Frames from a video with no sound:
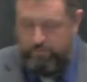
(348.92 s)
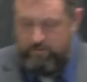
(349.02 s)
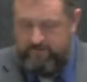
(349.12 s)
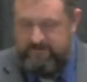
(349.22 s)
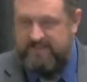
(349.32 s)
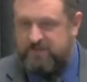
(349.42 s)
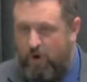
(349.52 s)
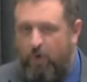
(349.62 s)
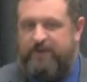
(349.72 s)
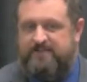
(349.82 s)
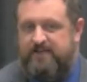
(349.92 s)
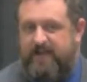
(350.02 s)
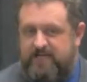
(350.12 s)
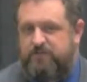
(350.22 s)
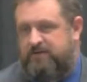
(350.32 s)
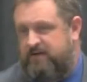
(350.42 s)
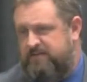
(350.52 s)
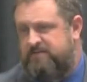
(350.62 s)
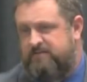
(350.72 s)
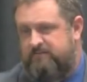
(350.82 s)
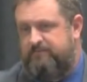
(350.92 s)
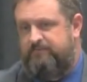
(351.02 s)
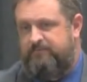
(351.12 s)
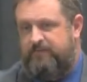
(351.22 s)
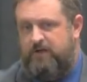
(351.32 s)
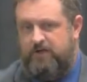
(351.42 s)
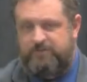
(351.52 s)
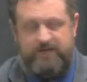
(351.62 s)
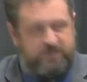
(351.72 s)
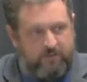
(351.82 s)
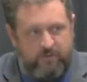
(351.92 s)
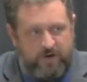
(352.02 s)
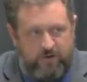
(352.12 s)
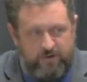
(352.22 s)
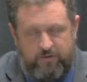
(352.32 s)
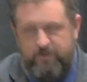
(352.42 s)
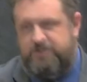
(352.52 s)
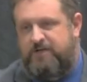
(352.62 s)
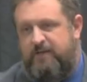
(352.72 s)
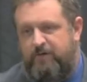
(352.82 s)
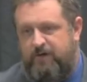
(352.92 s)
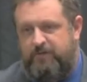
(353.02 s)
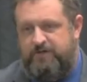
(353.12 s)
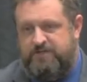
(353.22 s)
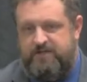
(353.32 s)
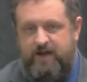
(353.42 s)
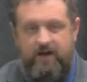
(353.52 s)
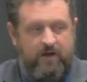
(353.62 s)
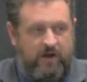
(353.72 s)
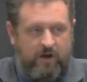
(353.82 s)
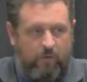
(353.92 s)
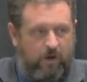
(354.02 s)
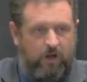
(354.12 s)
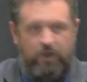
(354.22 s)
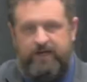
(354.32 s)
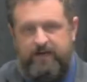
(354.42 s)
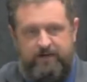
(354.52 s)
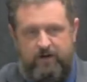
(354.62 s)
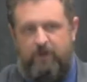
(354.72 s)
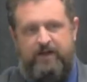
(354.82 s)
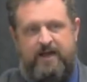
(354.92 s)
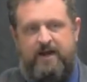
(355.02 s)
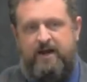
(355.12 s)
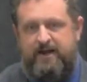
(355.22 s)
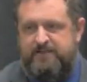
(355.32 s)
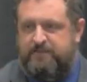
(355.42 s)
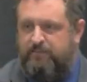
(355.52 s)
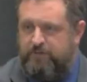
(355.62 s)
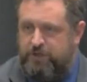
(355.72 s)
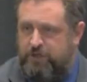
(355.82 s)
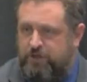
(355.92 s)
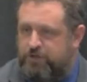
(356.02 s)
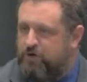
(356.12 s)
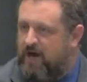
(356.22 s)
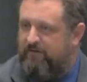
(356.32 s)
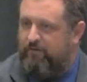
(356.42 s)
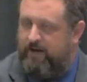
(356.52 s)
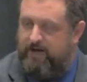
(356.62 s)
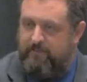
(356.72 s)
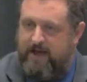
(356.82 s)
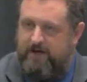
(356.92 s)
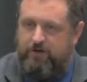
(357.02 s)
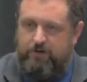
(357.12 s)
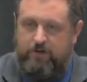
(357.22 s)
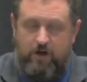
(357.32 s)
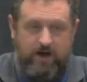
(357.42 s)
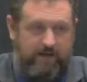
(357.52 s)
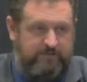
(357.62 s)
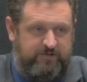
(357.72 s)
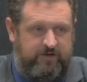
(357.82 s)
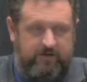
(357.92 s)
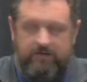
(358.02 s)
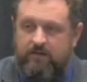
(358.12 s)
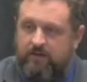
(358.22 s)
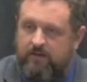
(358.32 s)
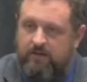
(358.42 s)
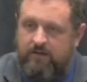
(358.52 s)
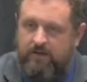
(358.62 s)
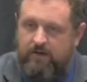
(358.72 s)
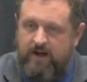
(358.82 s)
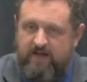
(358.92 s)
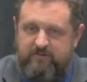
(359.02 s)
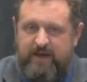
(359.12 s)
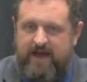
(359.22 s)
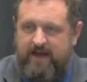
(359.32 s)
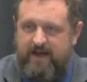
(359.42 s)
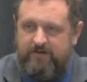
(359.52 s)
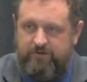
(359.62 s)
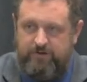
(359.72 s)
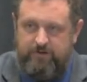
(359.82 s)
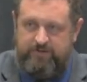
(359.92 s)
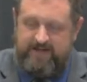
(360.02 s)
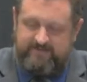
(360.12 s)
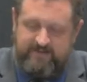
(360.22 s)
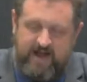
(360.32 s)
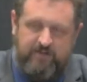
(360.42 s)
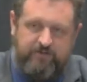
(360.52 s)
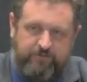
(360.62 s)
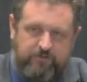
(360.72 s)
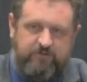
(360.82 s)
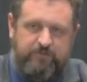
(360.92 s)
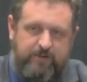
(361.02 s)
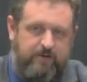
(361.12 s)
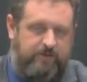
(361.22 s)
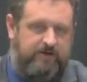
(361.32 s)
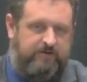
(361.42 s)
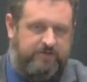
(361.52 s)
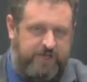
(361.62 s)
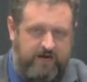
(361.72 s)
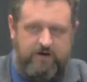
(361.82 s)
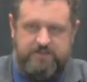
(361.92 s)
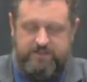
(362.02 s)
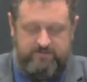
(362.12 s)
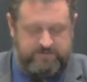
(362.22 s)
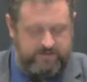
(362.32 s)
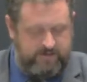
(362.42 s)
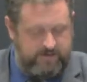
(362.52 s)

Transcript: if that's always the case with us, you know, especially when we go into a rich neighborhood and we just say, well, look at, you know, they got a nice huge driveway and a manicured lawn. I'm just going to, you know, have a bad attitude. You know, that's not the fruit of the Spirit. We need to check ourselves.